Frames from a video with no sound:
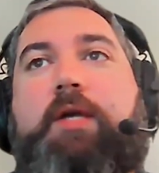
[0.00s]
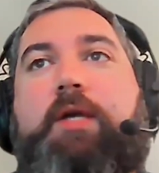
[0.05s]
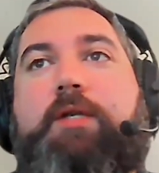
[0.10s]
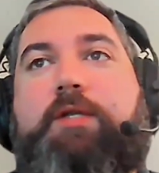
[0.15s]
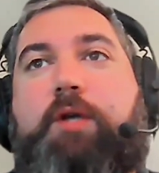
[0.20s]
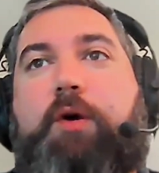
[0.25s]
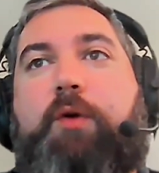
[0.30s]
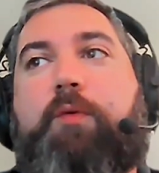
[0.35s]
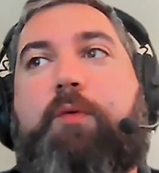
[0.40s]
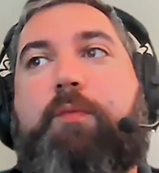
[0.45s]

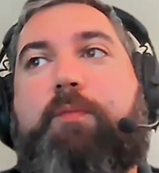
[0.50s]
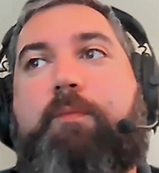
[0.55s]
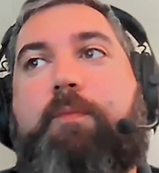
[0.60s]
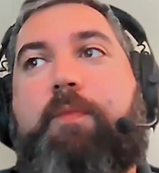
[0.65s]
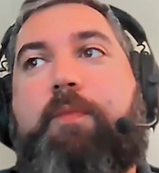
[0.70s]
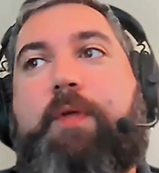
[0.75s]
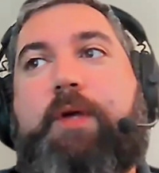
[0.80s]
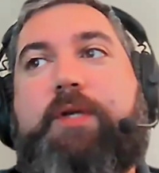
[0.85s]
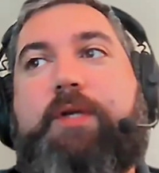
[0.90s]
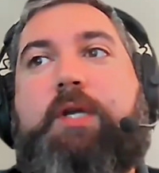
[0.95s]
So
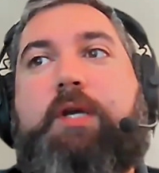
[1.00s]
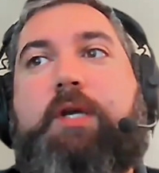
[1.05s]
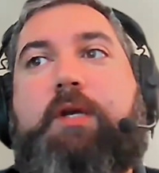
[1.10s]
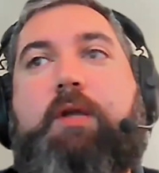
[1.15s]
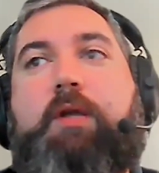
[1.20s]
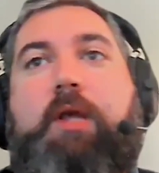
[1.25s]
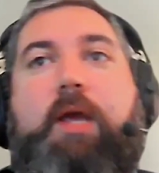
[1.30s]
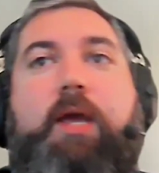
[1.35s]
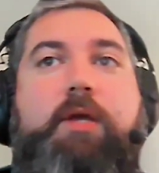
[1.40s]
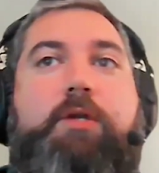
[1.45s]
this can
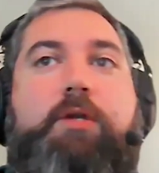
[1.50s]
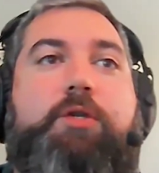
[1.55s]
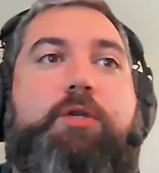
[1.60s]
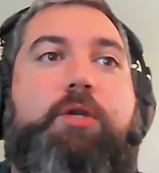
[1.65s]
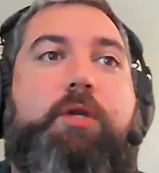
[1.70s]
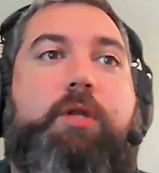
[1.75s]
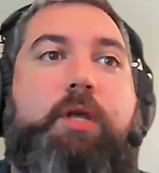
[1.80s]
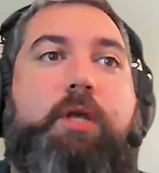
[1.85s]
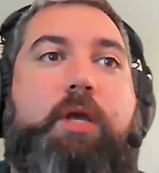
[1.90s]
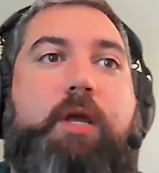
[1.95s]

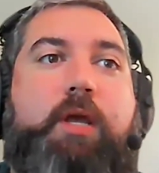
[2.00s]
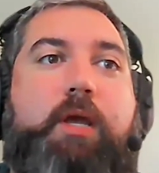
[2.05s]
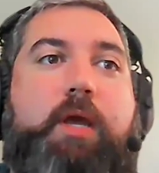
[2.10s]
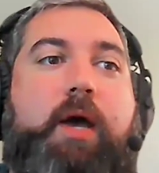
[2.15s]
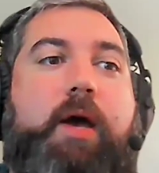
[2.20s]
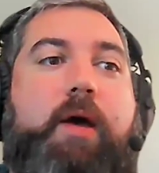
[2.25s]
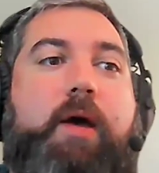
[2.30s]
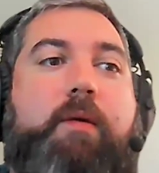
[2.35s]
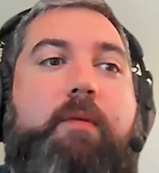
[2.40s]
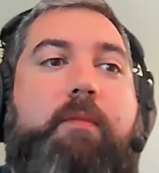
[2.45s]
gauge
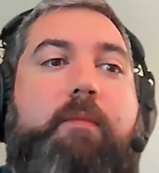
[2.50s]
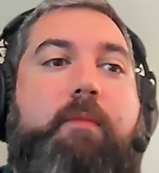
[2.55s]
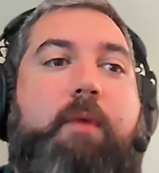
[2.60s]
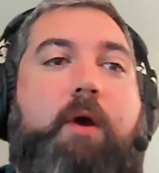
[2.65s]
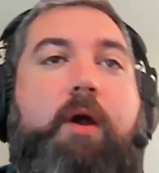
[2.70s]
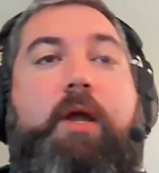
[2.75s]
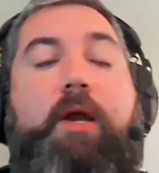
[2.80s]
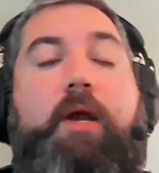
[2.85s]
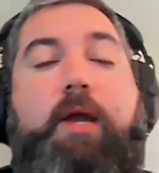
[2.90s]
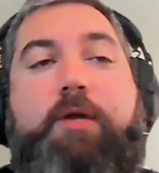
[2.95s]
the
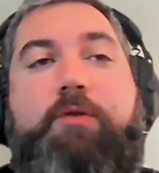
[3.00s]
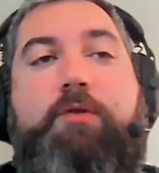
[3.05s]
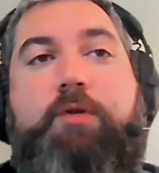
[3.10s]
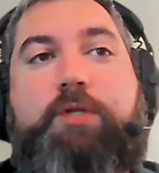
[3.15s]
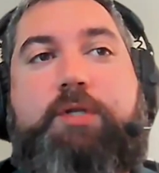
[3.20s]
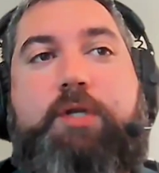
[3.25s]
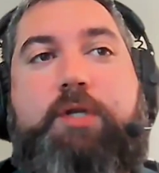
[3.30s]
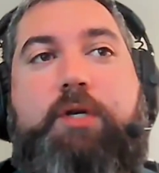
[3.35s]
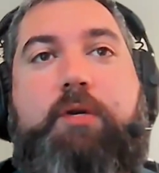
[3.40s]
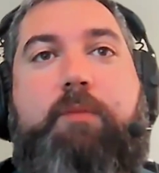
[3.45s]
market
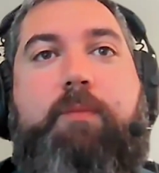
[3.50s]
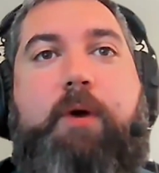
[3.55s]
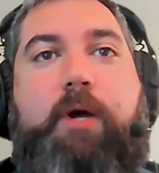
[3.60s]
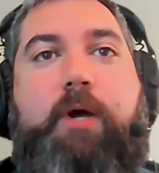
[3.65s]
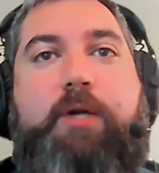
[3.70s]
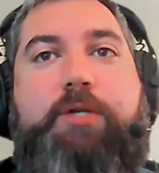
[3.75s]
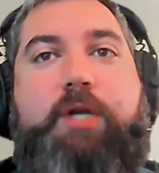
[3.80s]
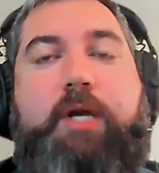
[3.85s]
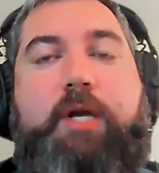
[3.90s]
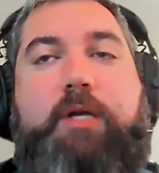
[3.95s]
interest in your
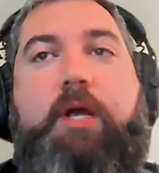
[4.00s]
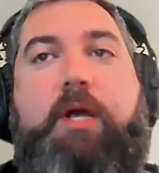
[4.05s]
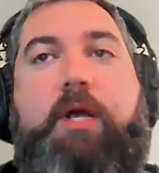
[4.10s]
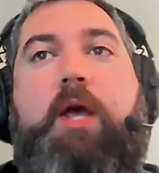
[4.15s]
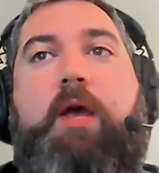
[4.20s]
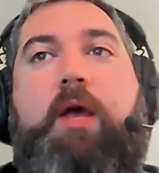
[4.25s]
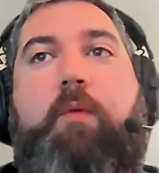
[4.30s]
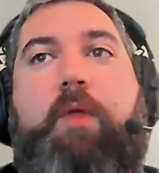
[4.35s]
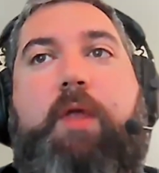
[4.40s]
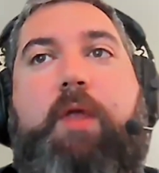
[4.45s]
project
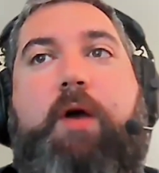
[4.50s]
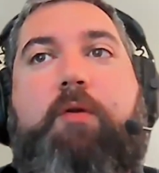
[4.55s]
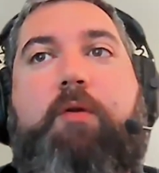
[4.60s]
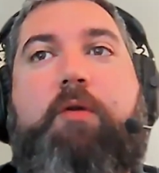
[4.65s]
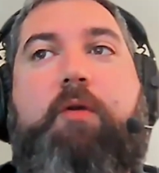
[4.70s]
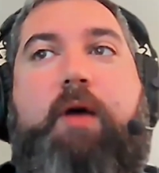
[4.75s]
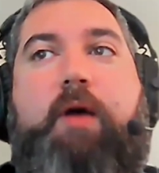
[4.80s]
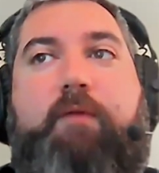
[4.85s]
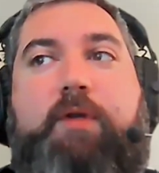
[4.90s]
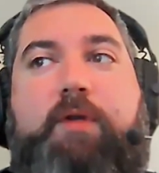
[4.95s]
without
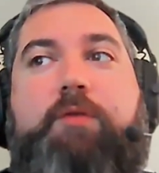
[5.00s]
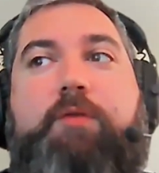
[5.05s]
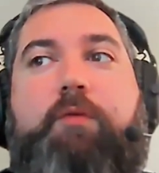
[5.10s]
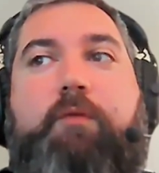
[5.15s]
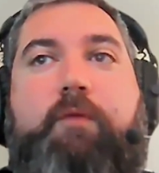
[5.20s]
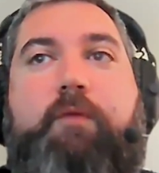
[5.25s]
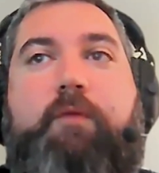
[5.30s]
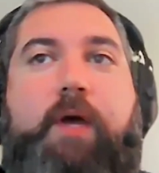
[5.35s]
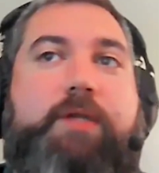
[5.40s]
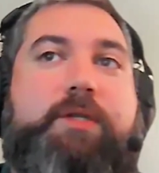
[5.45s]
you having to
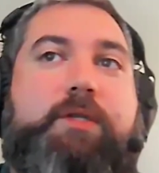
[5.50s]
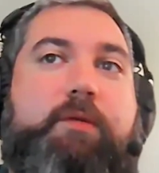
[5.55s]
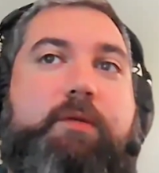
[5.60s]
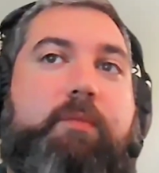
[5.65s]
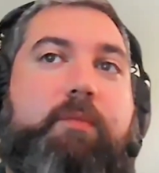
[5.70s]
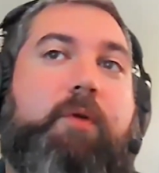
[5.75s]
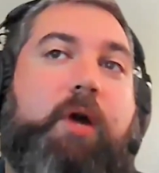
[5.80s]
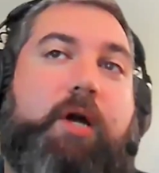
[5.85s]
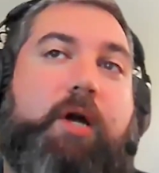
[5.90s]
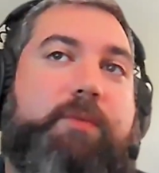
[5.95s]
invest
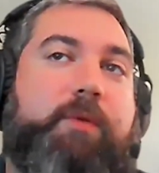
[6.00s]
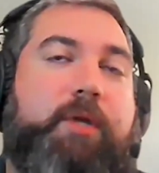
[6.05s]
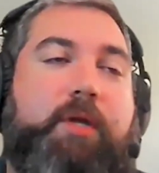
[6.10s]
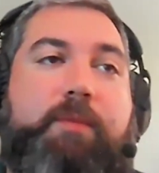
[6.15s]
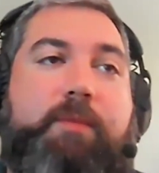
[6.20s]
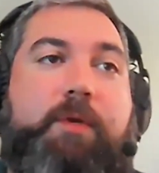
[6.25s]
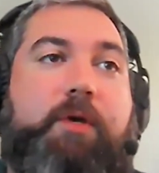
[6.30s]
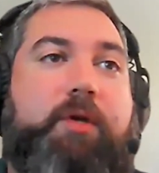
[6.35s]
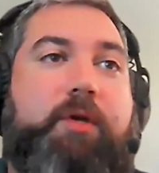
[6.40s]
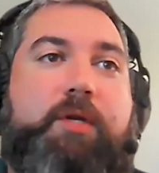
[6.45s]
approximately
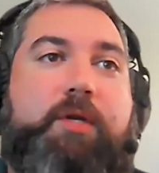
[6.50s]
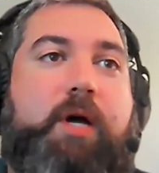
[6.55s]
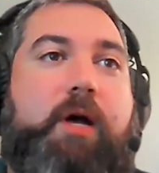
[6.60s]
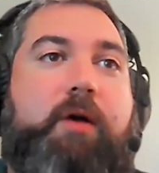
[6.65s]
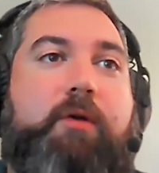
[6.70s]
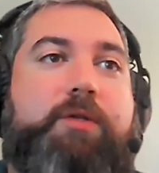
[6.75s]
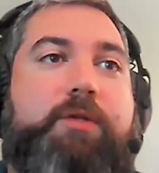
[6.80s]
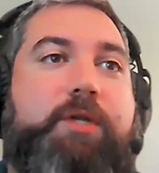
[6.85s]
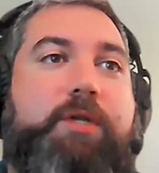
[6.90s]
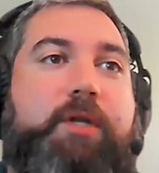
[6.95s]
$1 million in
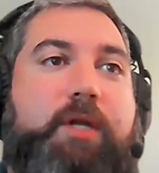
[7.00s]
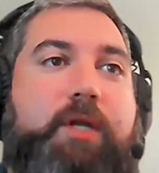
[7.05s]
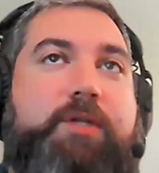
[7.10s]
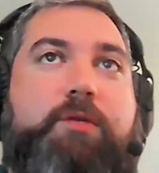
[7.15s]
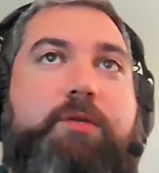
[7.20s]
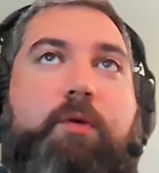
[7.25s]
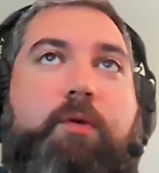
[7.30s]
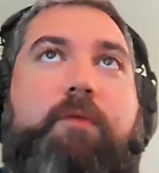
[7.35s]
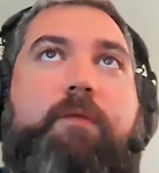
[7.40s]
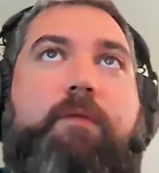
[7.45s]
a
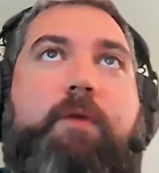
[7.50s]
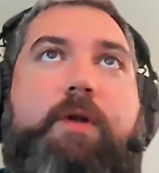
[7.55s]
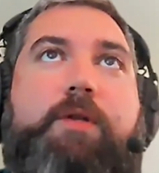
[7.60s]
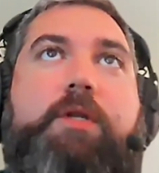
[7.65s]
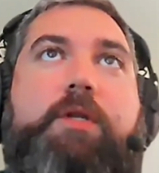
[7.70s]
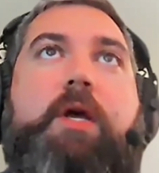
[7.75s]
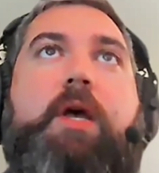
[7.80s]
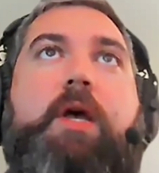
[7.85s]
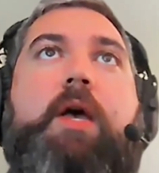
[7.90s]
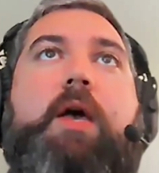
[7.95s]
storefront.